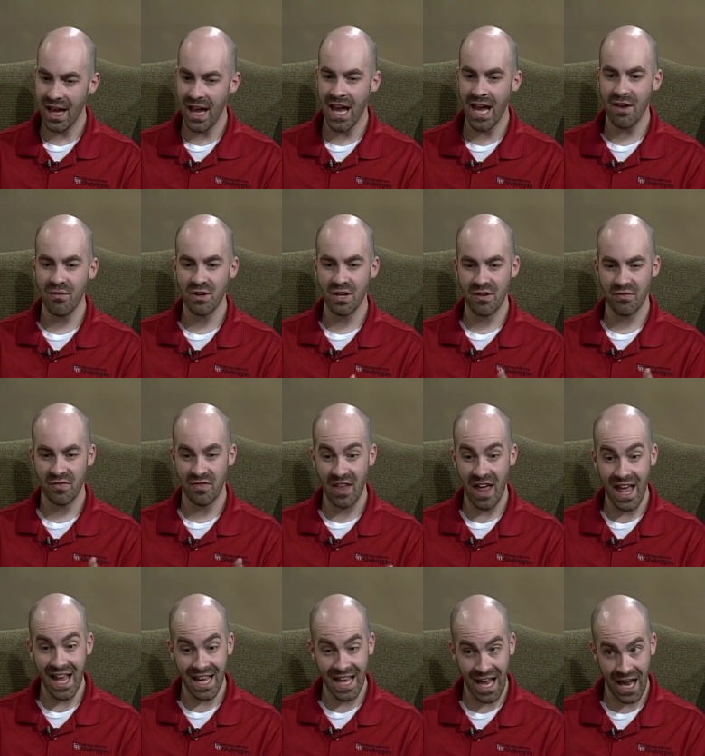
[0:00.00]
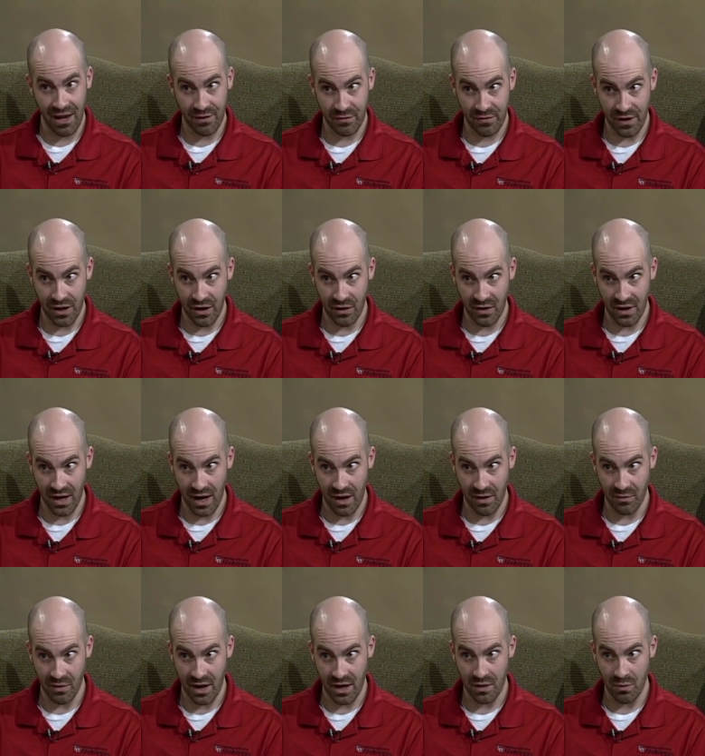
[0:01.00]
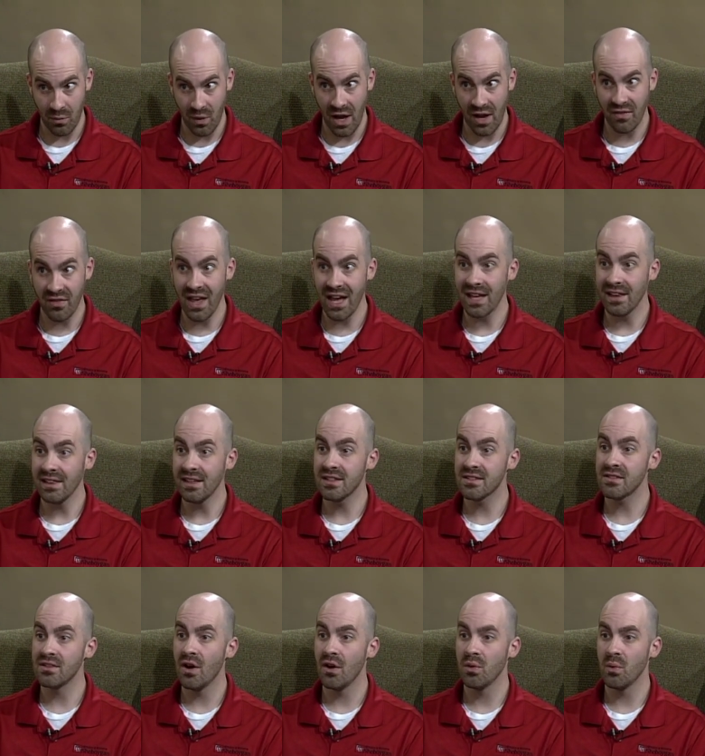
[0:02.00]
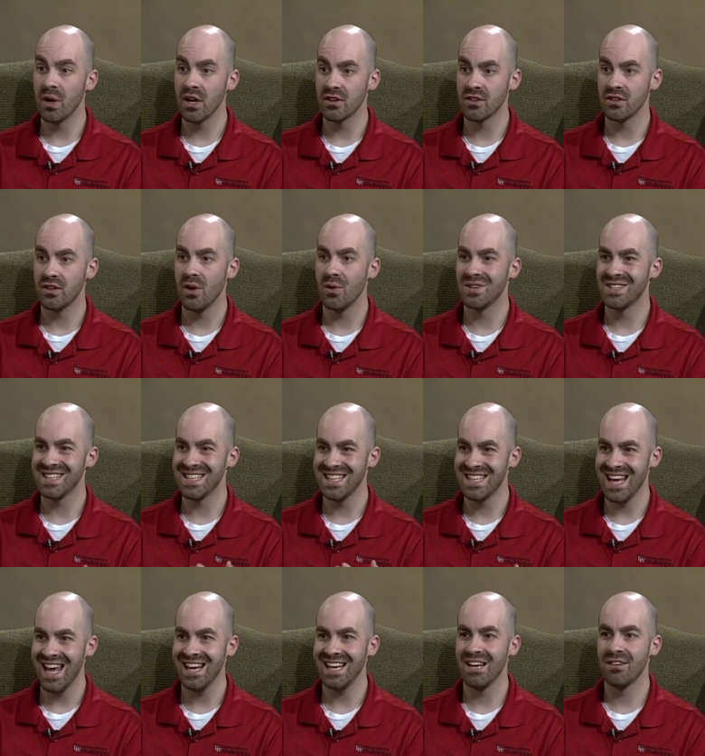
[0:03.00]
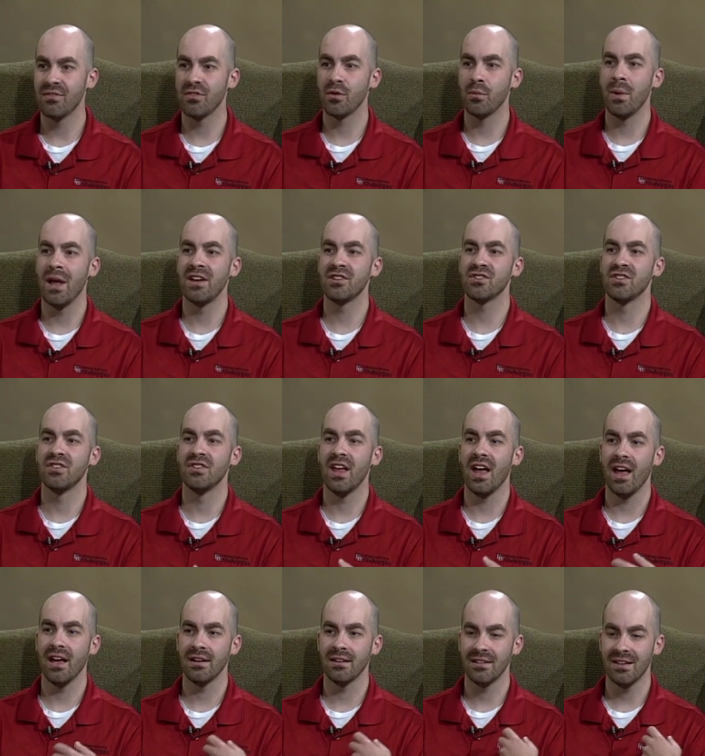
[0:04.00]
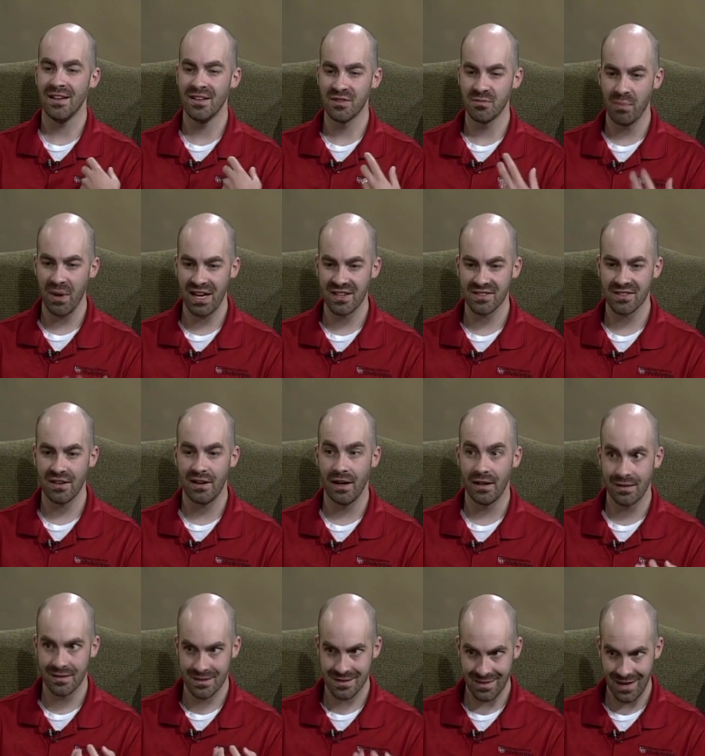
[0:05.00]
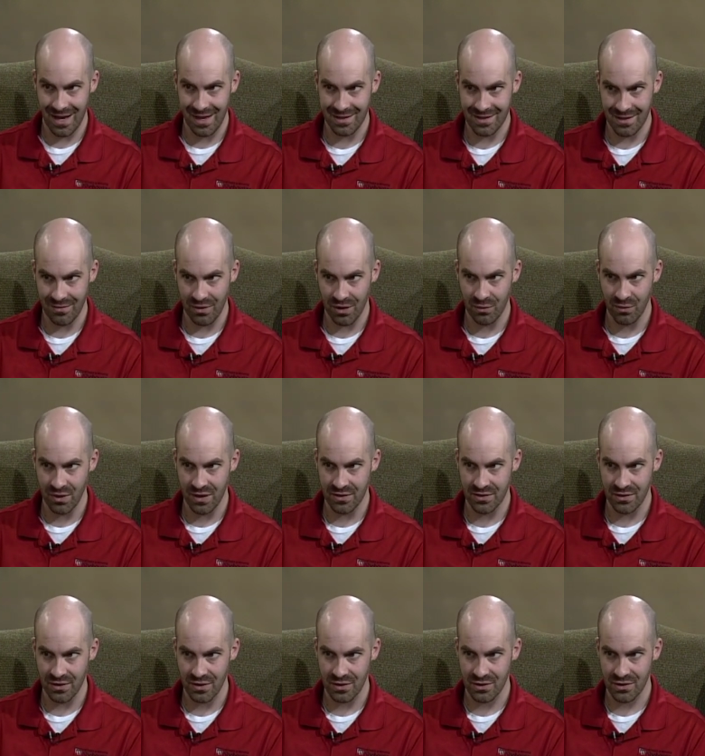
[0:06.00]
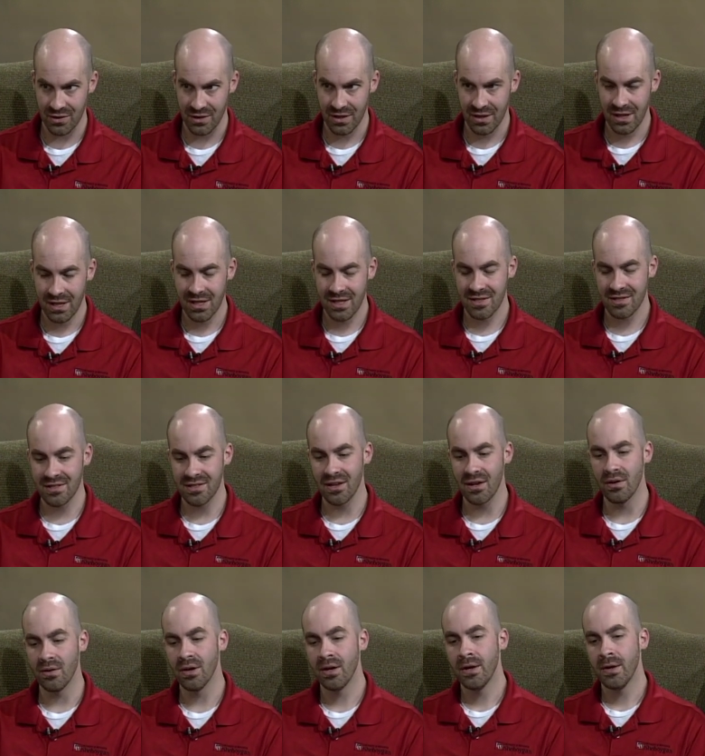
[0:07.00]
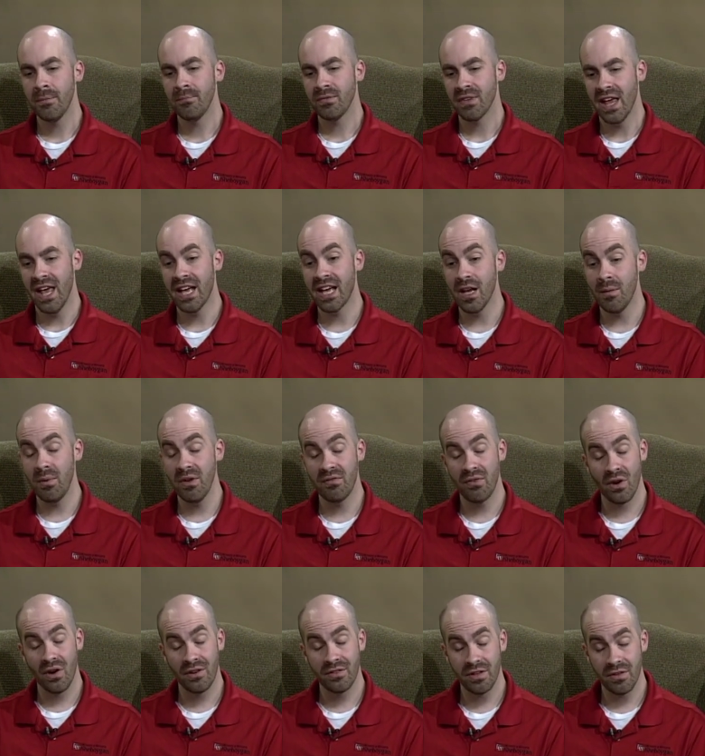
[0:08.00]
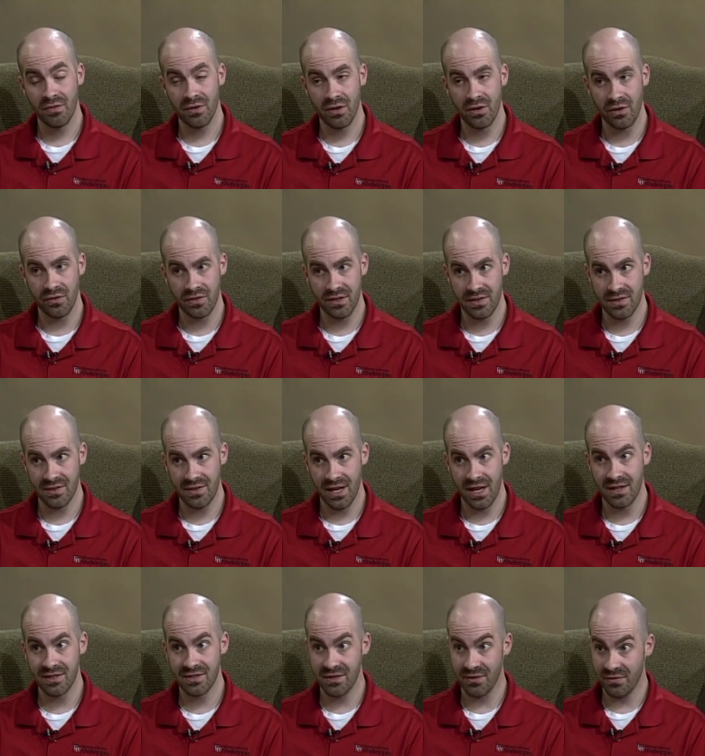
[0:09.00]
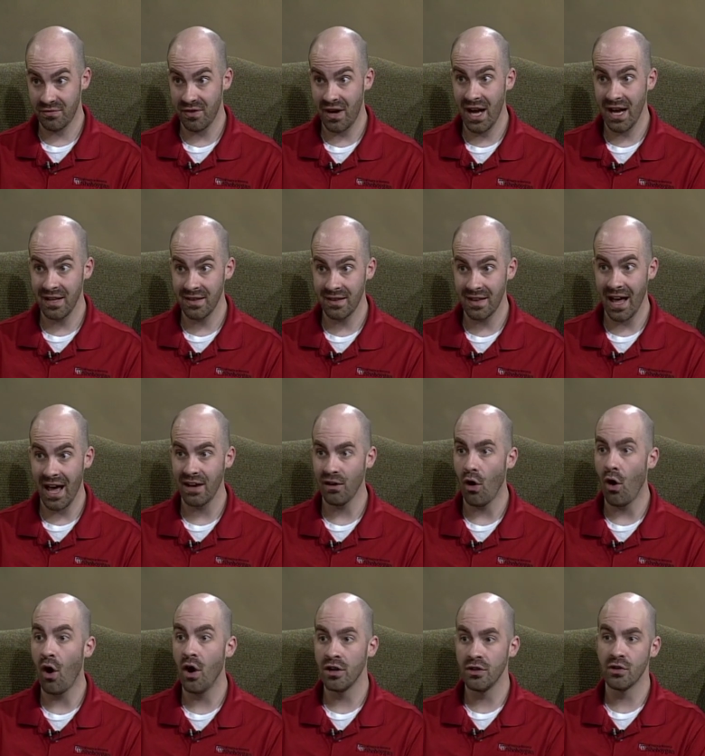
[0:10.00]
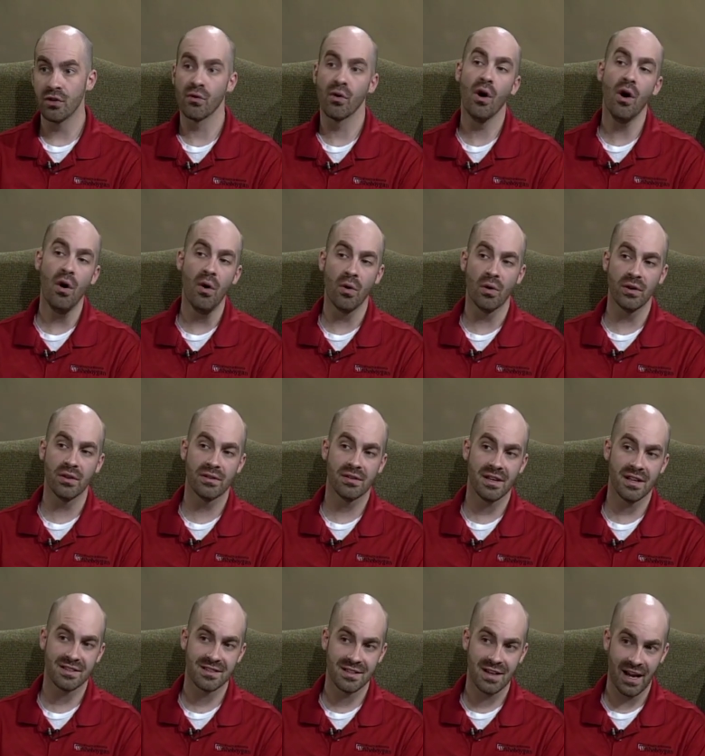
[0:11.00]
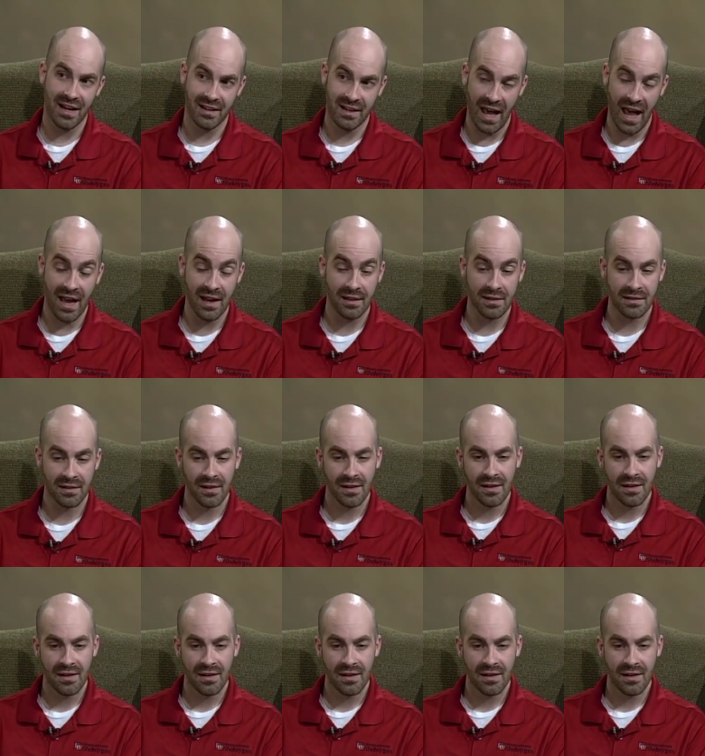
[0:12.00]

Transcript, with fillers: even if they can't figure it out right away, they at least know where to go to get information that is based on scientific research. So it can be very difficult these days to find that on your own. It's not, and